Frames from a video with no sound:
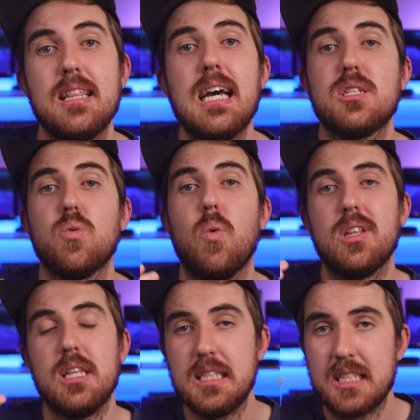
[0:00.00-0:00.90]
and that's
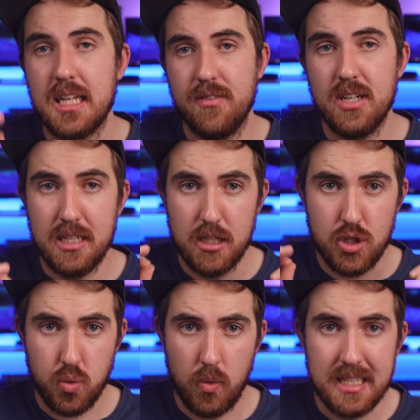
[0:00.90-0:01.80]
what the seven
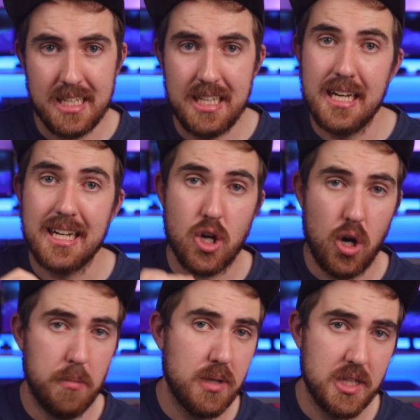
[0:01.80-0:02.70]
twenty
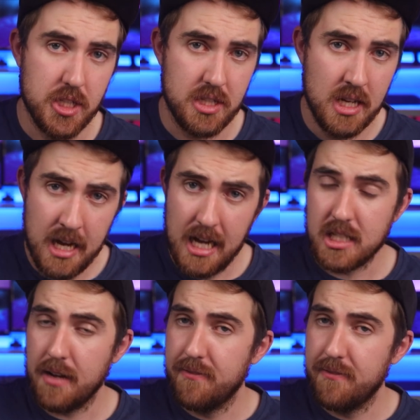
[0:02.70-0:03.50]
accomplishes. It's